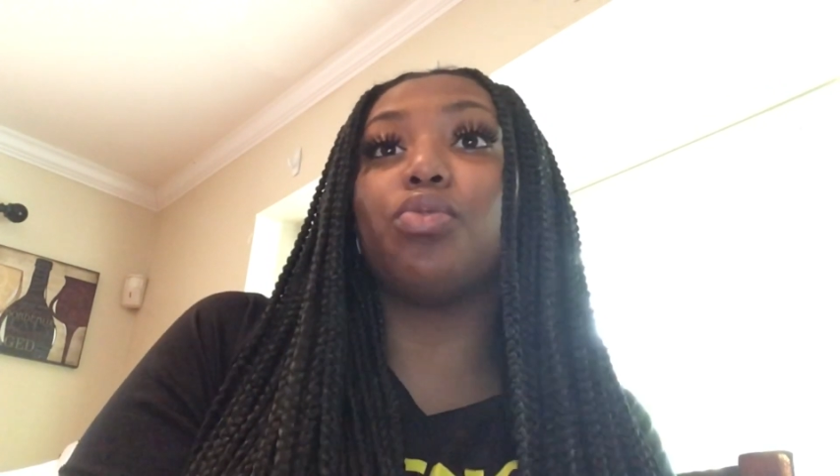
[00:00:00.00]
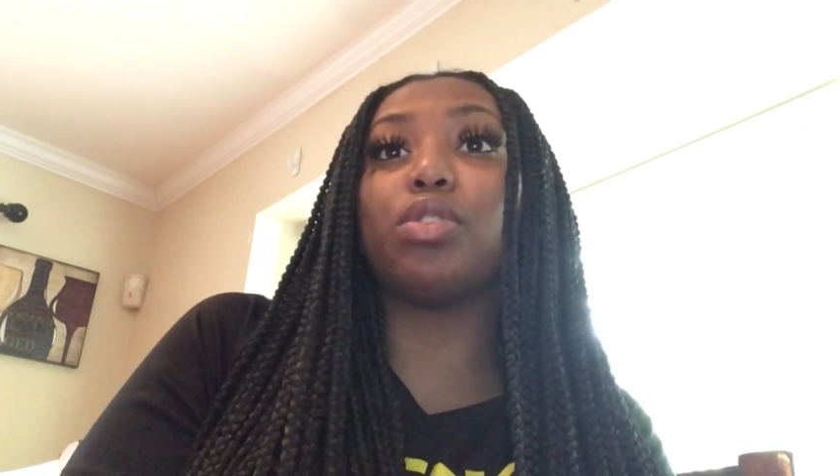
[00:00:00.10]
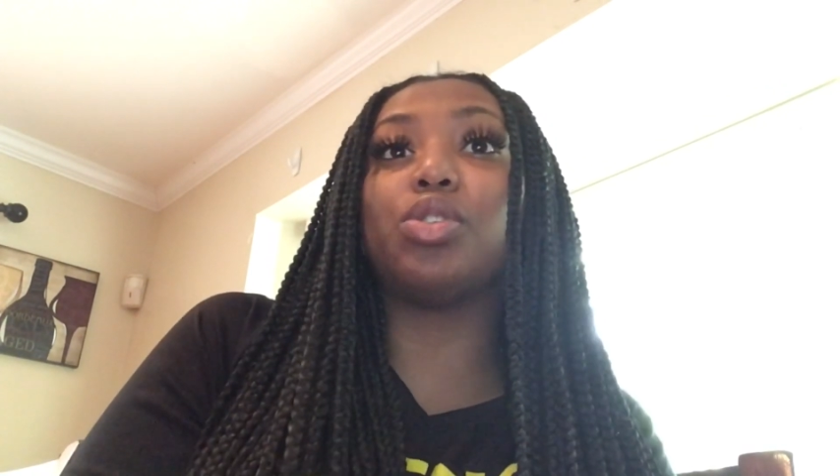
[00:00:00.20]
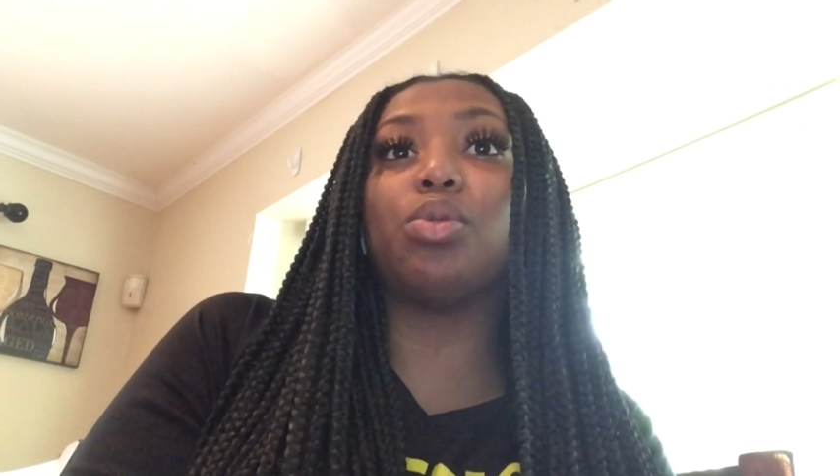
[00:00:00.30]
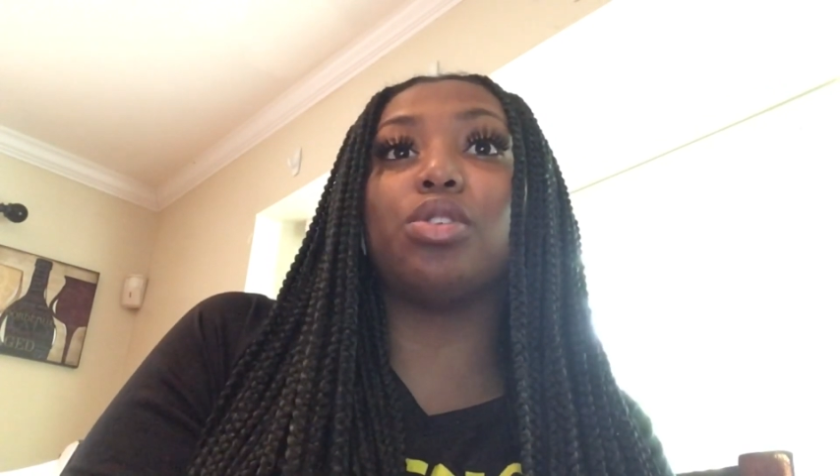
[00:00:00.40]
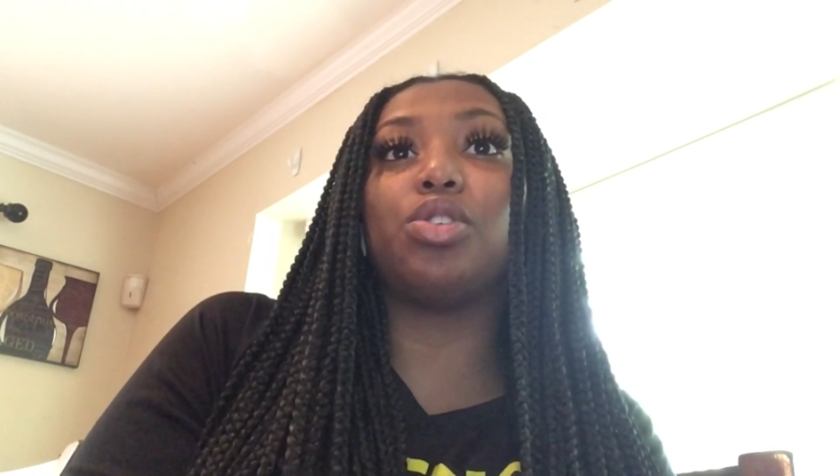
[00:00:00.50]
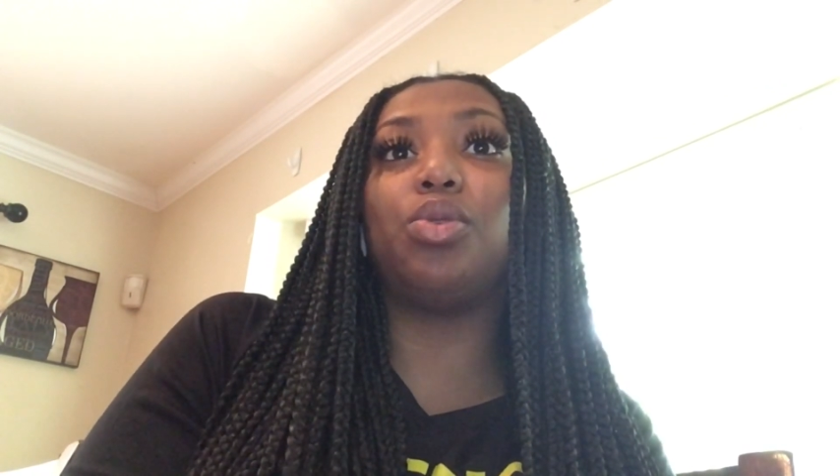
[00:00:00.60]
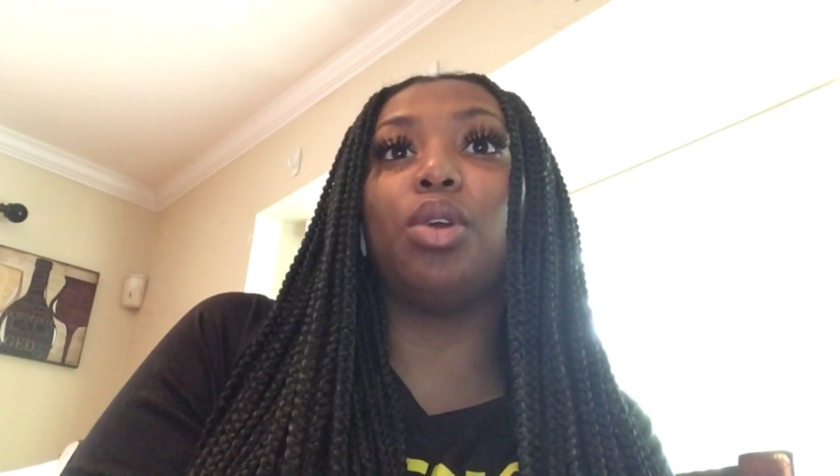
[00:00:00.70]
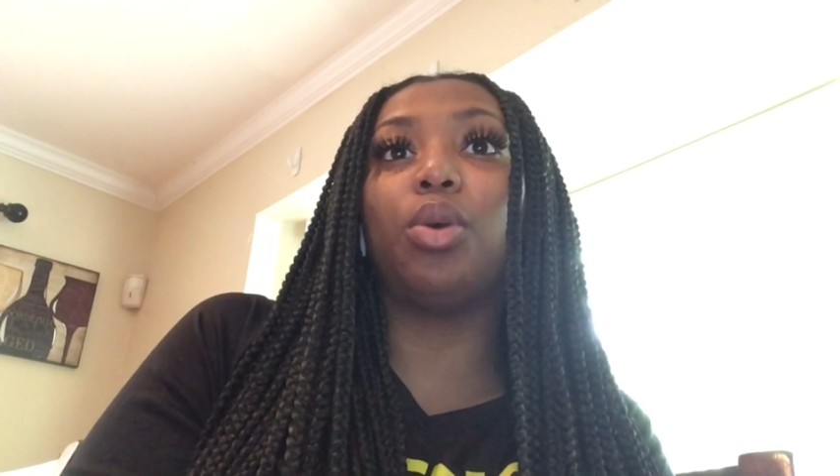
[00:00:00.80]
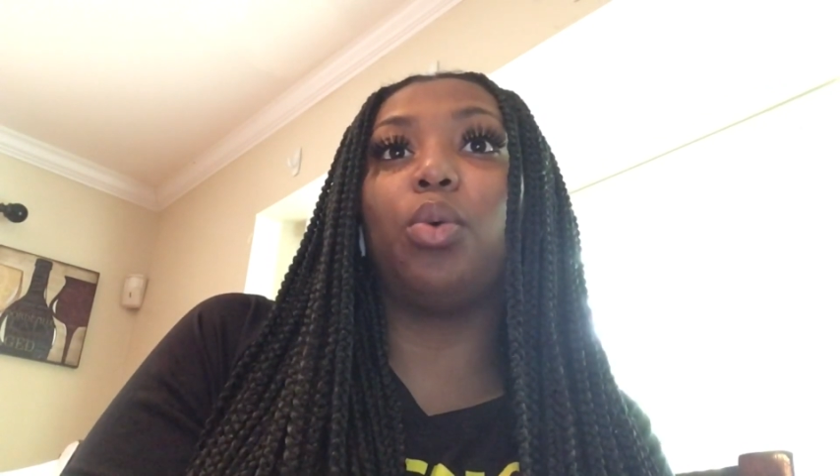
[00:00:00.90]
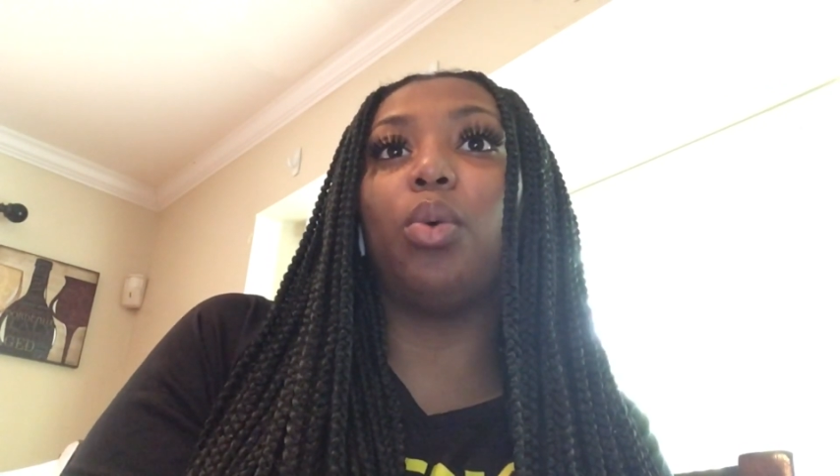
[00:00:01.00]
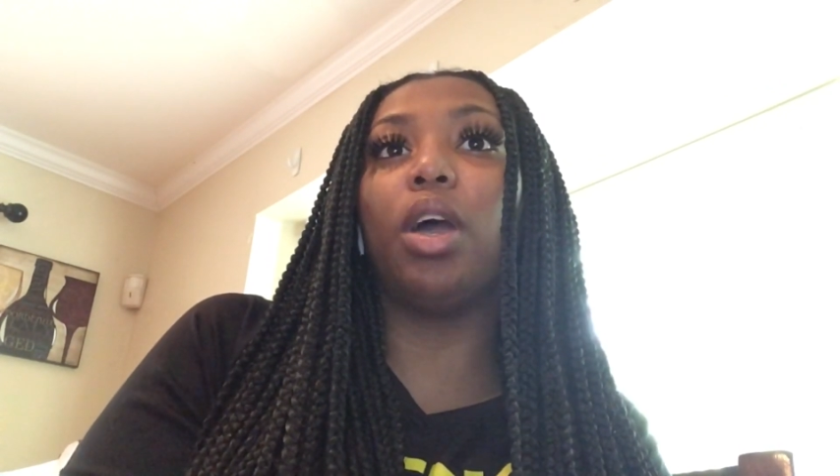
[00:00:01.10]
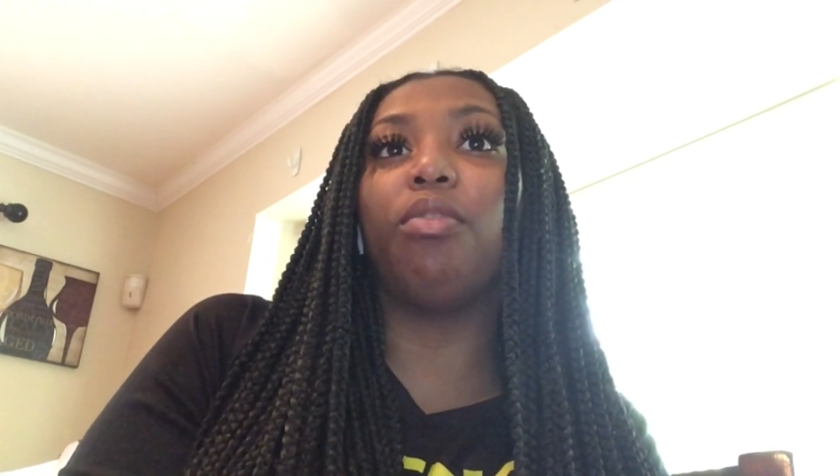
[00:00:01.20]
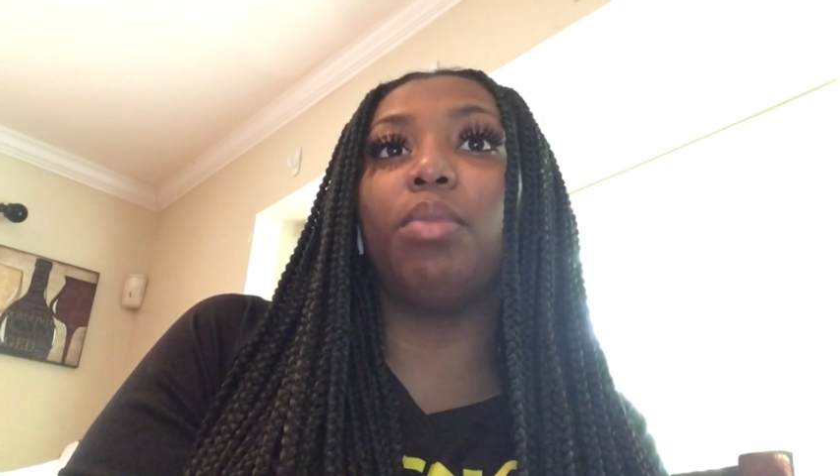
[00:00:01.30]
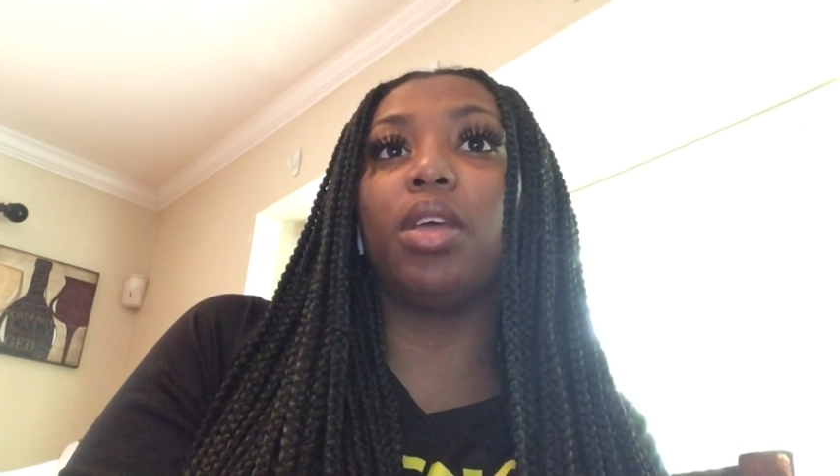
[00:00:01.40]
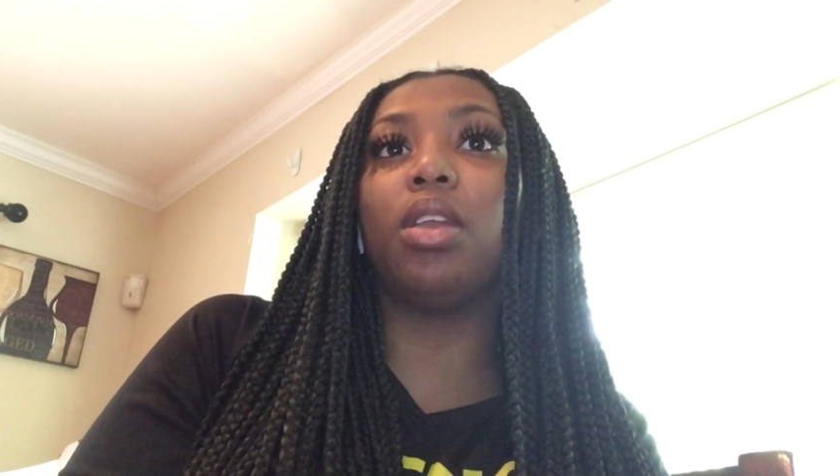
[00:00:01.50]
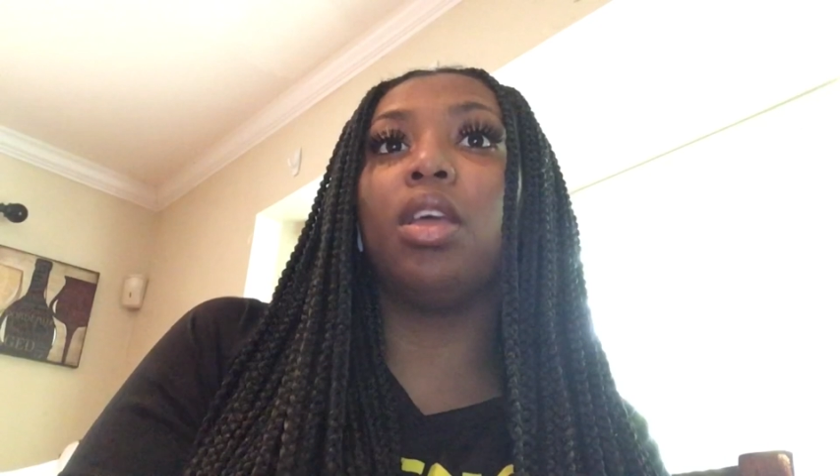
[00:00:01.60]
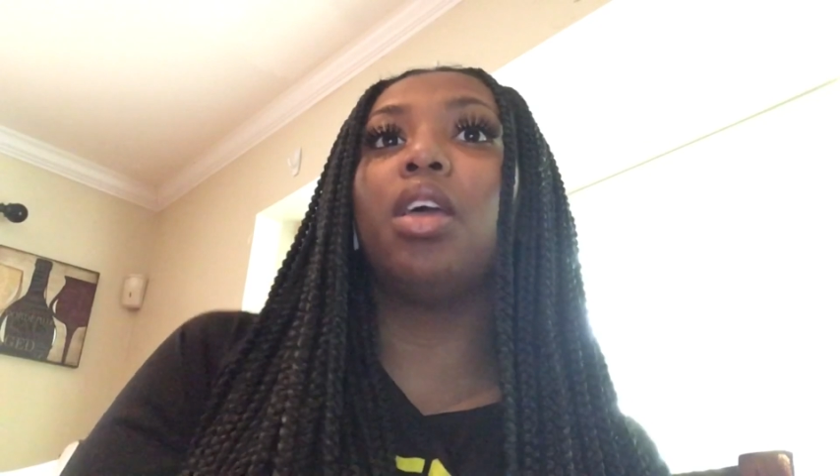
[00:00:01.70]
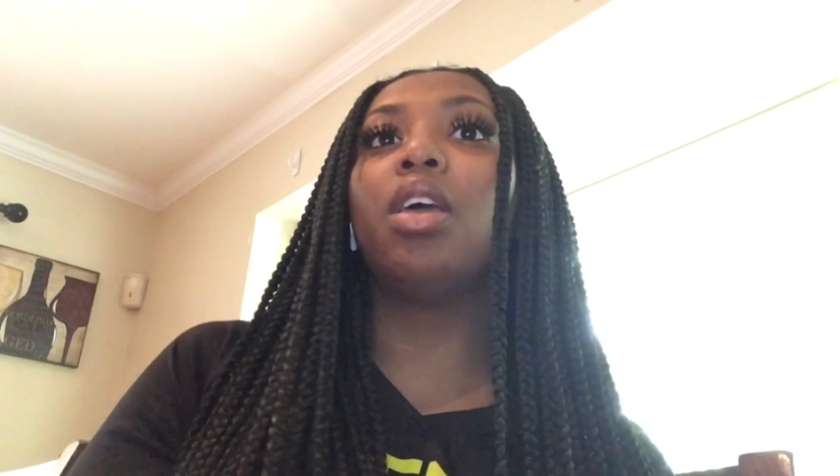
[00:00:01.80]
for students who have been